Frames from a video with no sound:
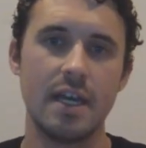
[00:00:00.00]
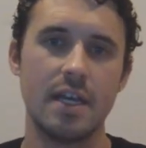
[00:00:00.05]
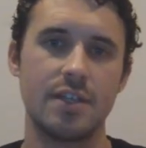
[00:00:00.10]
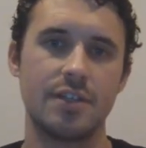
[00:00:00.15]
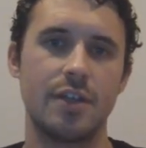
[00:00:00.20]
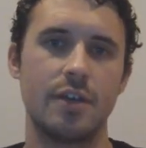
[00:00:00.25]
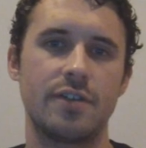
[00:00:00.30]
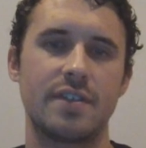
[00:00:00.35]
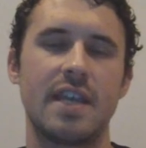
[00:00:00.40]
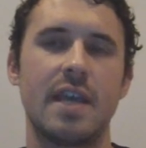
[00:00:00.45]

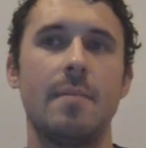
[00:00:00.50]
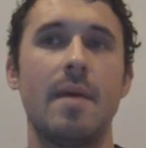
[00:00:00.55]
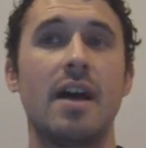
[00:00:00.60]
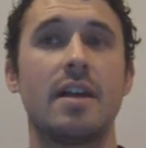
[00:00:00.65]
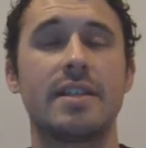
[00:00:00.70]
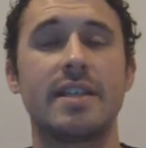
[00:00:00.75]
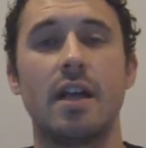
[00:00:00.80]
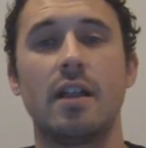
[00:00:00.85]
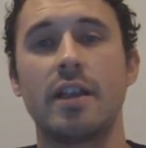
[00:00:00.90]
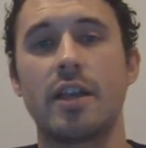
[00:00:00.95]
So say
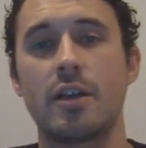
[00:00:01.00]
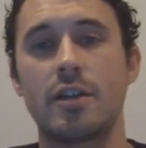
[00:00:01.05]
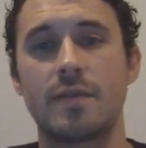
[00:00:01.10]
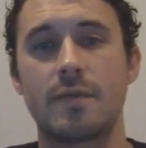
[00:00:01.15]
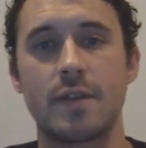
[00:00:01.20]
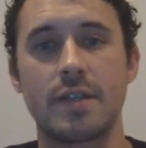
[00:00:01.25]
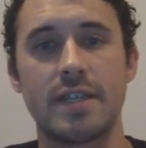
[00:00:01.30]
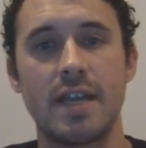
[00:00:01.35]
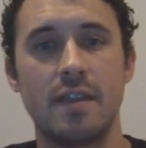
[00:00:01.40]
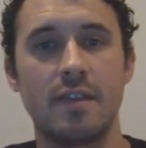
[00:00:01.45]
Balotelli goes
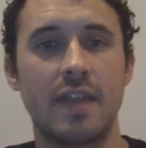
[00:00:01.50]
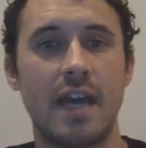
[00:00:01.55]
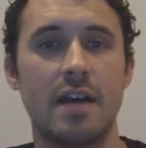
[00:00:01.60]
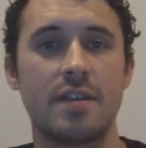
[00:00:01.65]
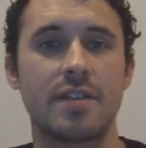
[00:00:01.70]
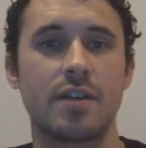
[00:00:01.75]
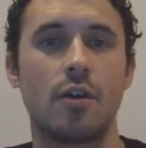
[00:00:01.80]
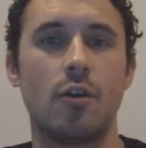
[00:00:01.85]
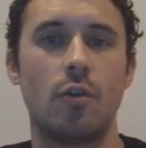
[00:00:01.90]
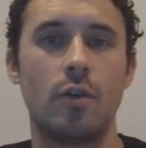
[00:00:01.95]
for
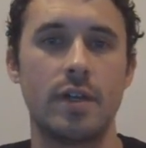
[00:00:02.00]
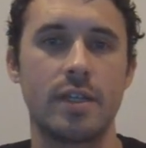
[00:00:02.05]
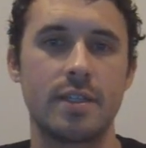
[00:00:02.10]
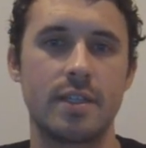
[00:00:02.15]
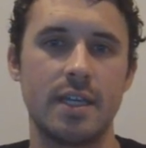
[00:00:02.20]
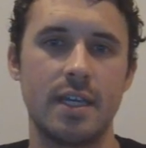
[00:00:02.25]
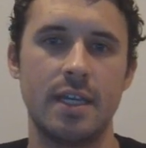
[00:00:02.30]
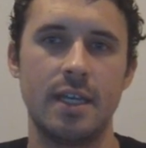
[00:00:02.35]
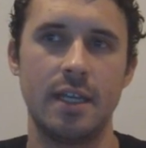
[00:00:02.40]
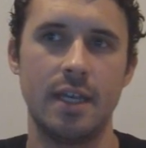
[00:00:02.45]
10,000
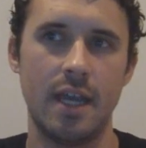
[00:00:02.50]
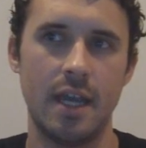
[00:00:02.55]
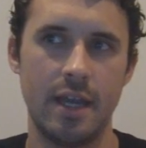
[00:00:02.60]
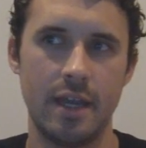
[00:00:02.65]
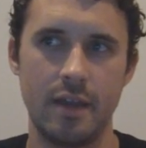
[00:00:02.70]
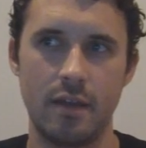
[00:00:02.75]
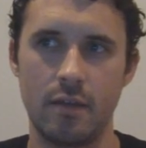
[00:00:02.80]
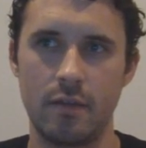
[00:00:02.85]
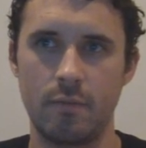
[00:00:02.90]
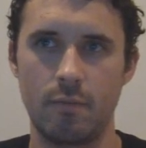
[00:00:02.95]
coins in
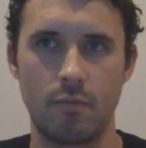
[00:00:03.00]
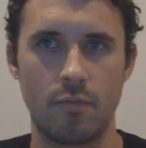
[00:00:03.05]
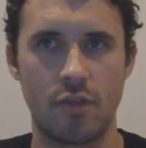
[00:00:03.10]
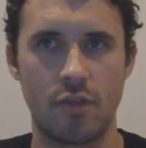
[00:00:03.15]
a